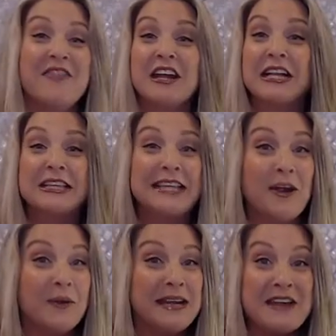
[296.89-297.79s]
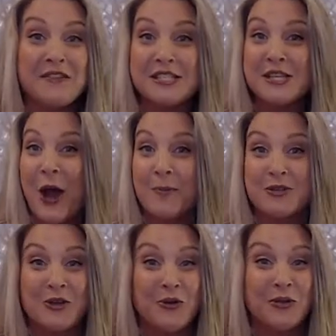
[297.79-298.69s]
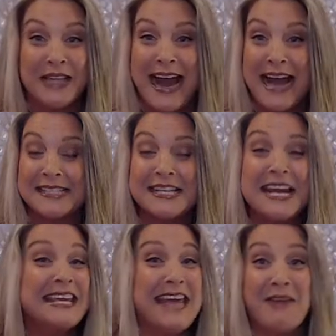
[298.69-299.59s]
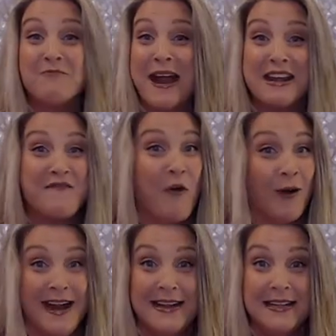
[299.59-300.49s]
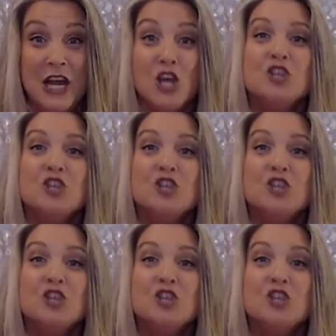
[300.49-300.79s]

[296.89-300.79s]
And the clarity of this optical glass, get ready for it.